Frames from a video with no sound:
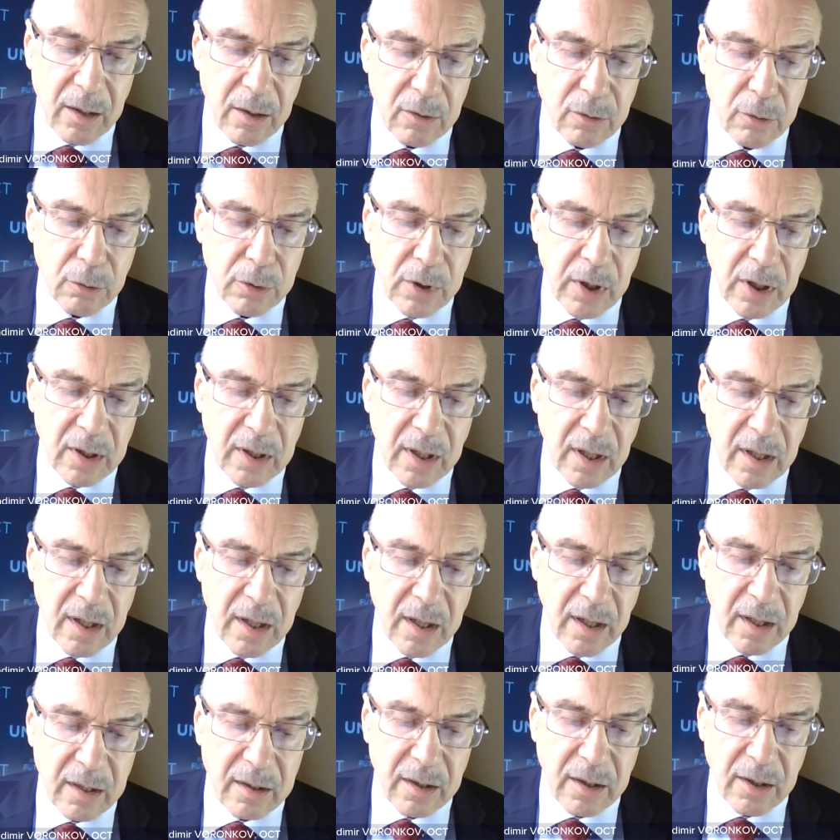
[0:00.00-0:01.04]
Looking
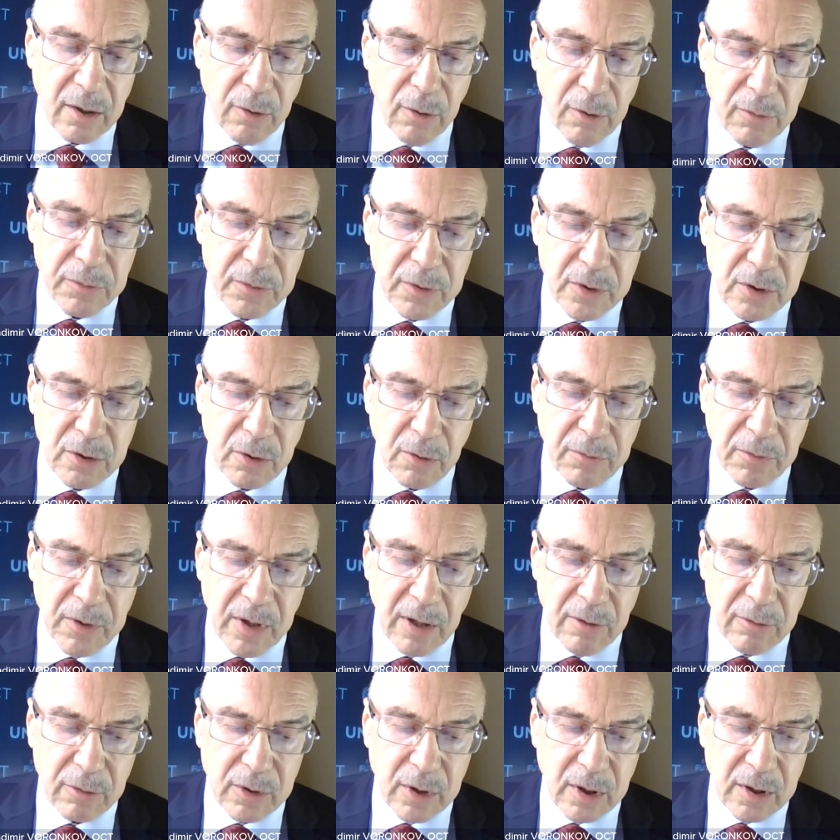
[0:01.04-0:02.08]
ahead, the Office of
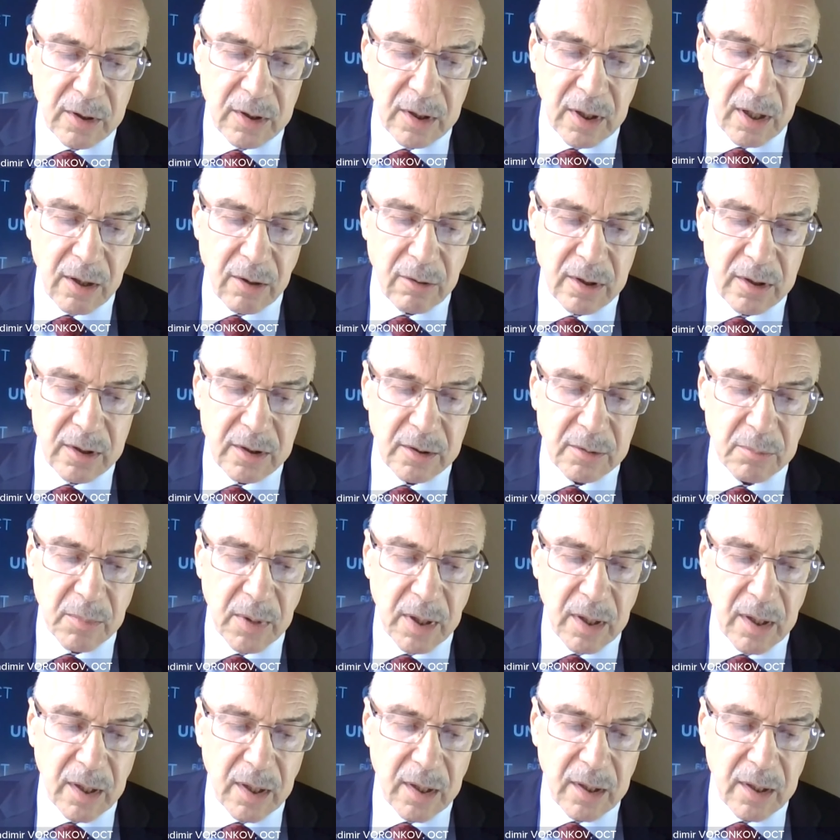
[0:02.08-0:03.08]
Counterterrorism